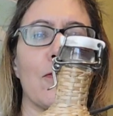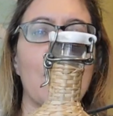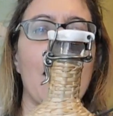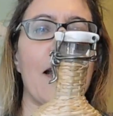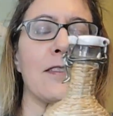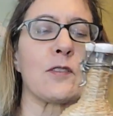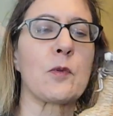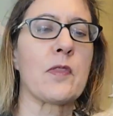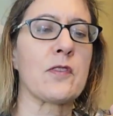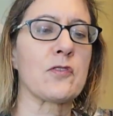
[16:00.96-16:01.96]
flask
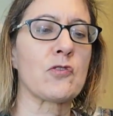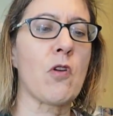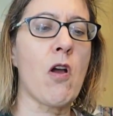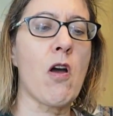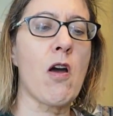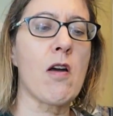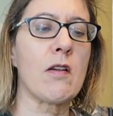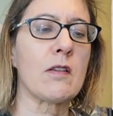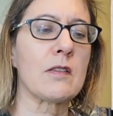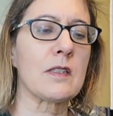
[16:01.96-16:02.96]
with a straw
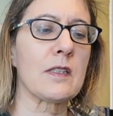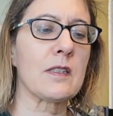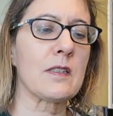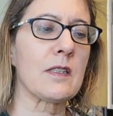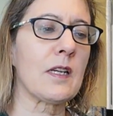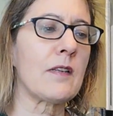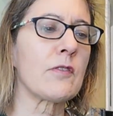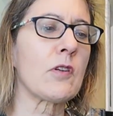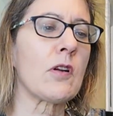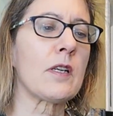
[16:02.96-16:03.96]

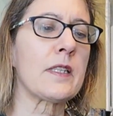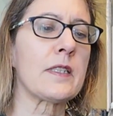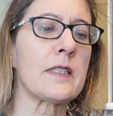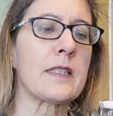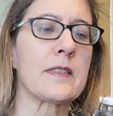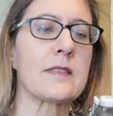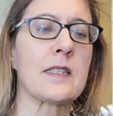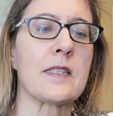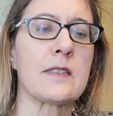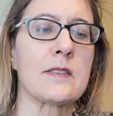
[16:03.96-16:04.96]
cover on it, and it's
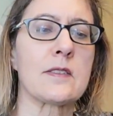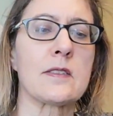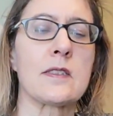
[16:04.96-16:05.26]
got this